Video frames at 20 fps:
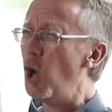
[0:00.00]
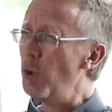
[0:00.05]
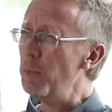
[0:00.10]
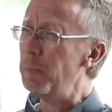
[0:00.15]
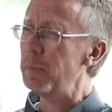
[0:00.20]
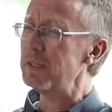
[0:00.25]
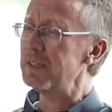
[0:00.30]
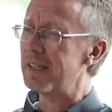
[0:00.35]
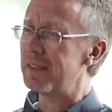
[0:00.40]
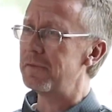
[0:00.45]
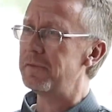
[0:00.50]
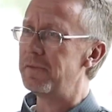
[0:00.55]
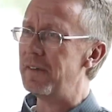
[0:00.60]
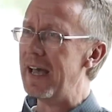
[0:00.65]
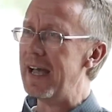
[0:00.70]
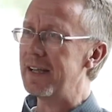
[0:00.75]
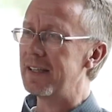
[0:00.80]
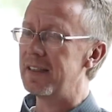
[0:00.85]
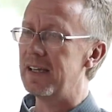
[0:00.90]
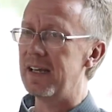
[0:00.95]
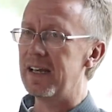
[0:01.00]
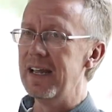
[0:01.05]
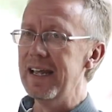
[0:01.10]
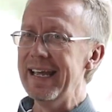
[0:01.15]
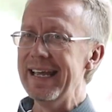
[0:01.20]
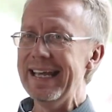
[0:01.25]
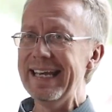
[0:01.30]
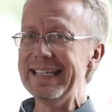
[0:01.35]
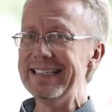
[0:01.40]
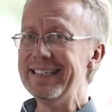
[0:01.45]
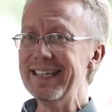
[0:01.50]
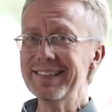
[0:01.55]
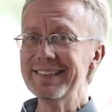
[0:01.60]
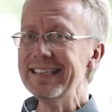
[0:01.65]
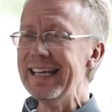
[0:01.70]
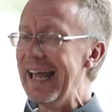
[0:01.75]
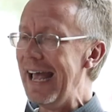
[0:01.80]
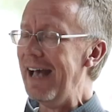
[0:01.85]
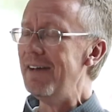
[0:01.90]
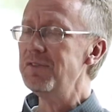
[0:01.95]
open to the fact that it
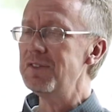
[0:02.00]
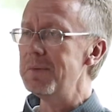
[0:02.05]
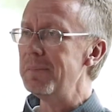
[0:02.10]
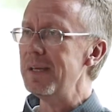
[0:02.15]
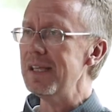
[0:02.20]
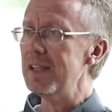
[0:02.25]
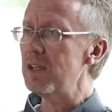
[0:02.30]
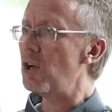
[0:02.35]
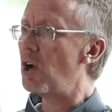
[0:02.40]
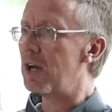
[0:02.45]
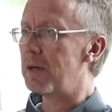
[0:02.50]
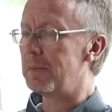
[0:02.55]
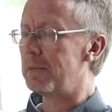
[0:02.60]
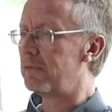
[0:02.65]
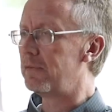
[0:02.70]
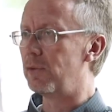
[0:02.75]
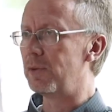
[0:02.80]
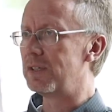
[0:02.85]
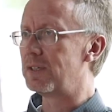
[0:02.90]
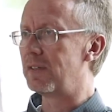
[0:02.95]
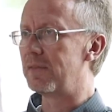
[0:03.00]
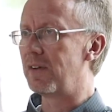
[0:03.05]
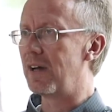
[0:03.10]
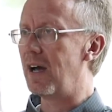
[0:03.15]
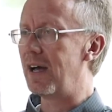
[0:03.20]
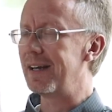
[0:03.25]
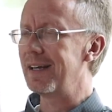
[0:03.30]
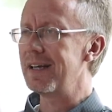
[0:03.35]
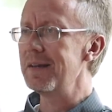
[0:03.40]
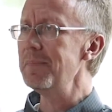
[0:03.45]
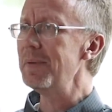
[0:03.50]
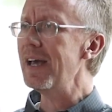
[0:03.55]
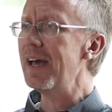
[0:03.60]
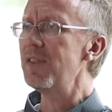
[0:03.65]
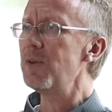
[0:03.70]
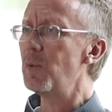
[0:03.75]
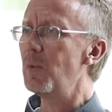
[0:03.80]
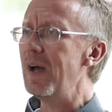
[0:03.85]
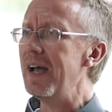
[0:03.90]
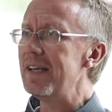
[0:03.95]
doesn't have to be the audible voice of God. It can be
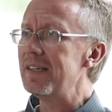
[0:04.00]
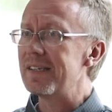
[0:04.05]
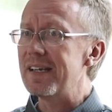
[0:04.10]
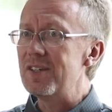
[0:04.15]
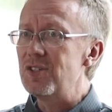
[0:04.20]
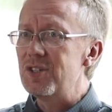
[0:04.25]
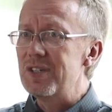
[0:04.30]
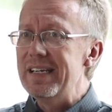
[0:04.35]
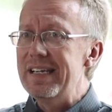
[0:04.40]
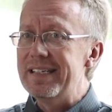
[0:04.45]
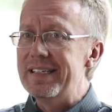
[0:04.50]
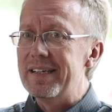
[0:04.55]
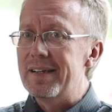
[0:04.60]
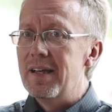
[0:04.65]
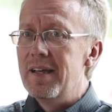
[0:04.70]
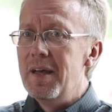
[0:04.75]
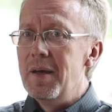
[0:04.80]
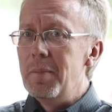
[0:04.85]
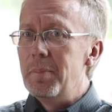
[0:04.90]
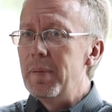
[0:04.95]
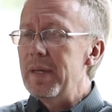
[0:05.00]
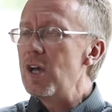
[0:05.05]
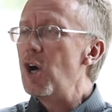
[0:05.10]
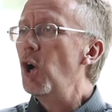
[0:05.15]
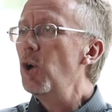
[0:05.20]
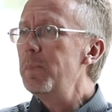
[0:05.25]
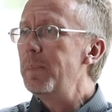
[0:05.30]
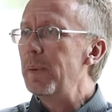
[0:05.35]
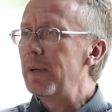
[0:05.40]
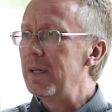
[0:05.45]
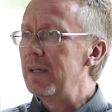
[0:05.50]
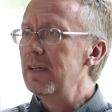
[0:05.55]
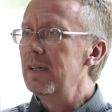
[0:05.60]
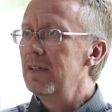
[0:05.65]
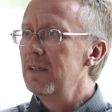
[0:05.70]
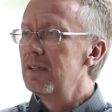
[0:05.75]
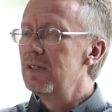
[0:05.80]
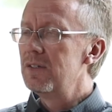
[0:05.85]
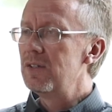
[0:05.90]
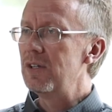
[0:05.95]
other ways. I just need to be open
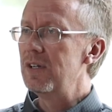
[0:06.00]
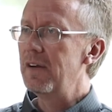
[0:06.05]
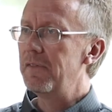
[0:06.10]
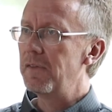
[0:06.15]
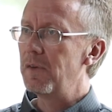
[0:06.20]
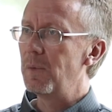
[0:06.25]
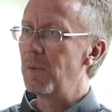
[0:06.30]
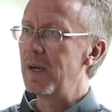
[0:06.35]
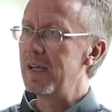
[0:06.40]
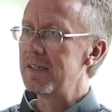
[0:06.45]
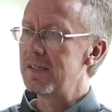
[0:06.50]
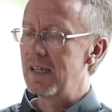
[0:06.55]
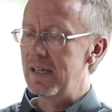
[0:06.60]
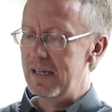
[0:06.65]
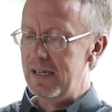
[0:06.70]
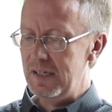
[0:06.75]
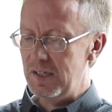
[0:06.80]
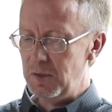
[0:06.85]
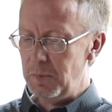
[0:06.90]
to different ways that He